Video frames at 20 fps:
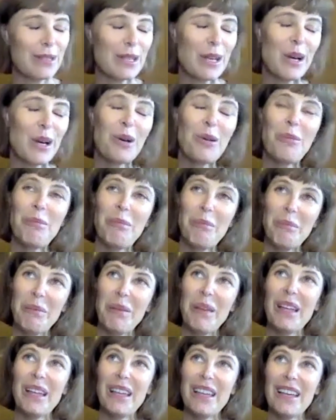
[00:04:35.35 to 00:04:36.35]
So
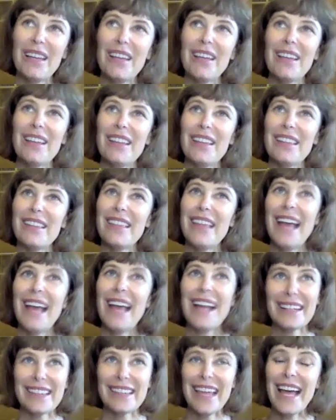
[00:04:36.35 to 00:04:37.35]

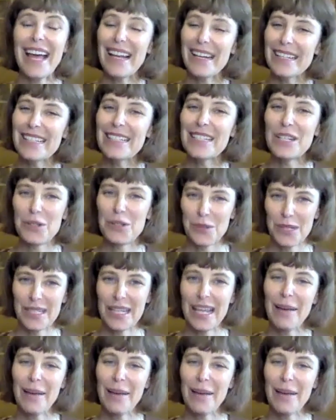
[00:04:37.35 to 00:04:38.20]
that that is interesting.